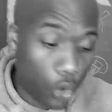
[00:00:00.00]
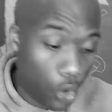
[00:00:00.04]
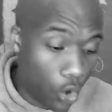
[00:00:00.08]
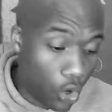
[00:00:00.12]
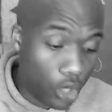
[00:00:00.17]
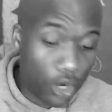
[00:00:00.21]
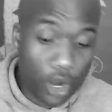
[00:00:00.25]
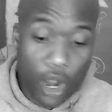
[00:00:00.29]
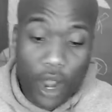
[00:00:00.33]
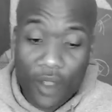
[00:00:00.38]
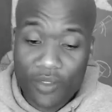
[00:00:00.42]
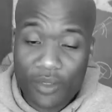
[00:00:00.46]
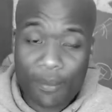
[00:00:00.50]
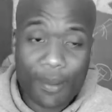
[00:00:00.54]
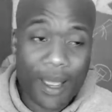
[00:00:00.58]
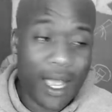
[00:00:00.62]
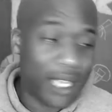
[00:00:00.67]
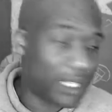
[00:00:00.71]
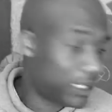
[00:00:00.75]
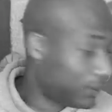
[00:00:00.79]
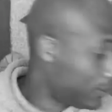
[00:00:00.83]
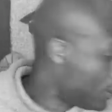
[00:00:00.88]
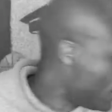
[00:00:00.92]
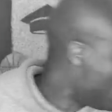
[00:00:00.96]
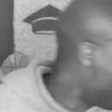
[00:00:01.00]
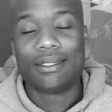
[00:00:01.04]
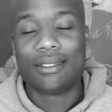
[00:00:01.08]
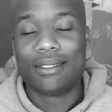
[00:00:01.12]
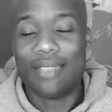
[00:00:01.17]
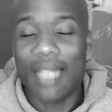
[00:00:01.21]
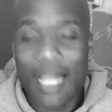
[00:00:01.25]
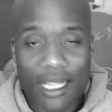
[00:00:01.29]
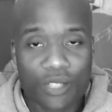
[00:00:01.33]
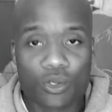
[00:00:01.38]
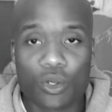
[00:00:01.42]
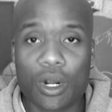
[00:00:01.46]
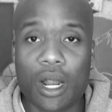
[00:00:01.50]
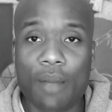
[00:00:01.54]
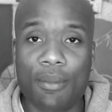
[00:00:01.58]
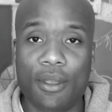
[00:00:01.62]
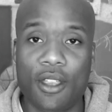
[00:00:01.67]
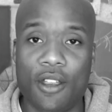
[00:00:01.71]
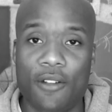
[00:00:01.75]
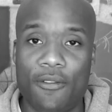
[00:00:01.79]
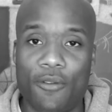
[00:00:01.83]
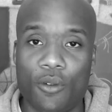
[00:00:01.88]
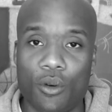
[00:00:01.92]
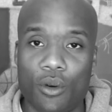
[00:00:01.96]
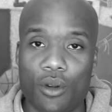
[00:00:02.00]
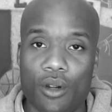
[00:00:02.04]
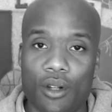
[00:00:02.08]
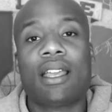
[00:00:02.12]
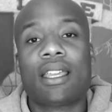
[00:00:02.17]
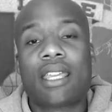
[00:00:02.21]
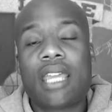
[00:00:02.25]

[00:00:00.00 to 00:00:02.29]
on and off the basketball court. That's what I'm here for.